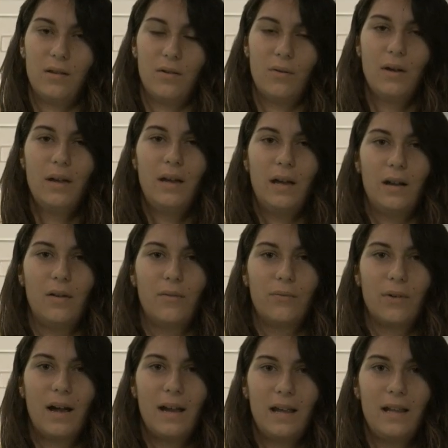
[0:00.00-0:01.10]
And on
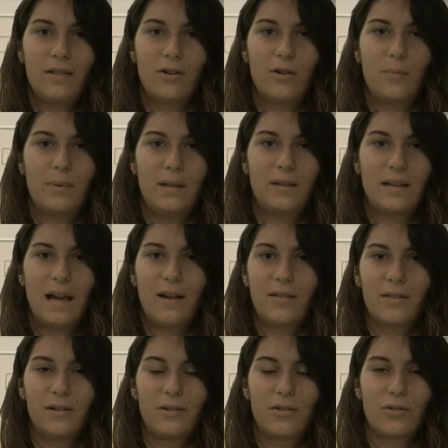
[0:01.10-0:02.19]
Friday, there will be scattered
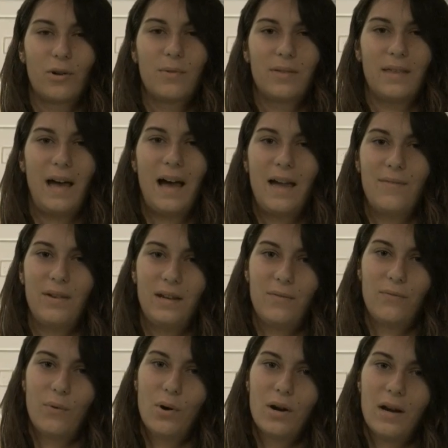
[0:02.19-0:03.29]
thunderstorms with a high of
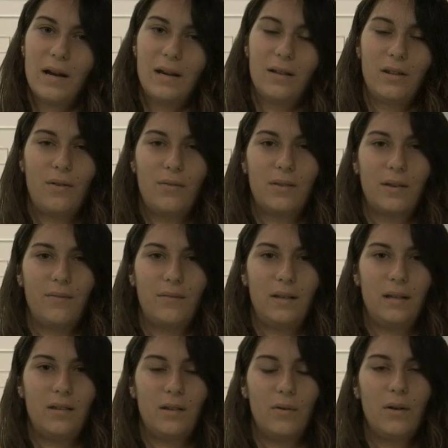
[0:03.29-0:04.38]
84 and a low of
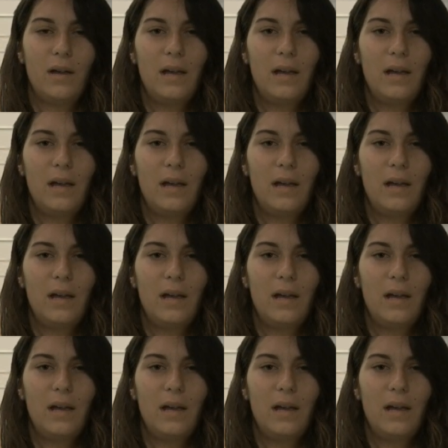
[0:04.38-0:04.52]
72.